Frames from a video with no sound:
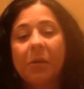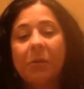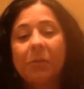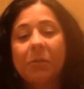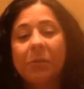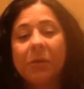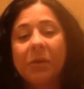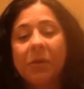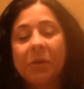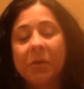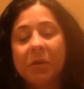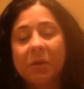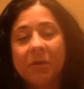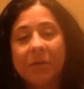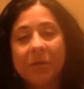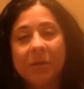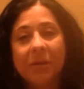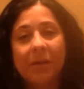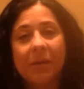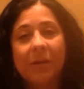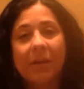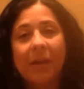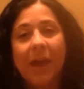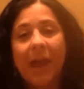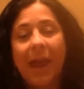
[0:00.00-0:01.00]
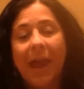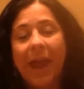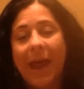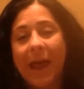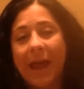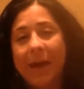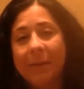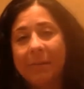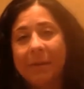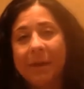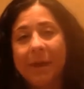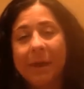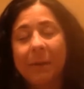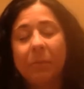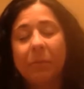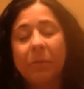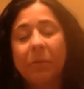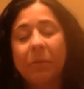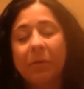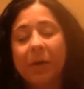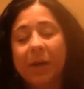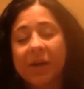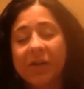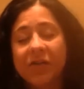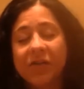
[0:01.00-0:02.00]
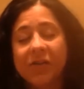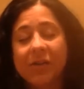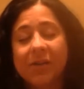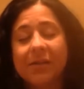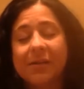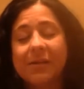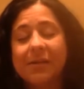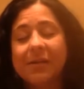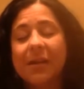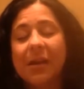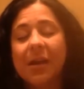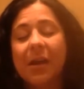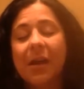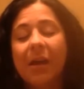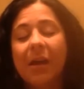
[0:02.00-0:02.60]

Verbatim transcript: beautiful, happy, precious,